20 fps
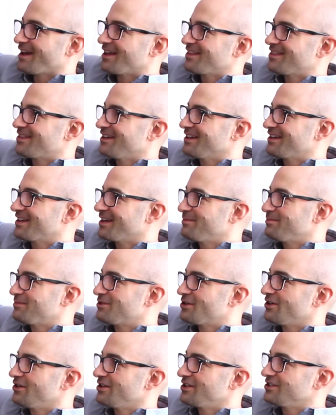I think I'm
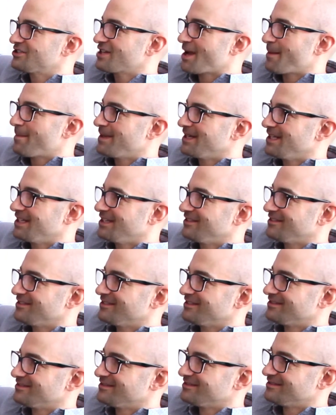turning
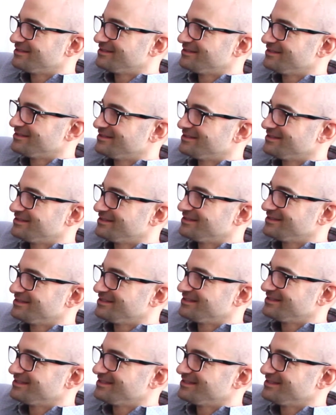Japanese. You think?
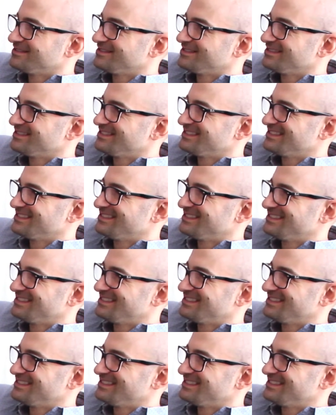You're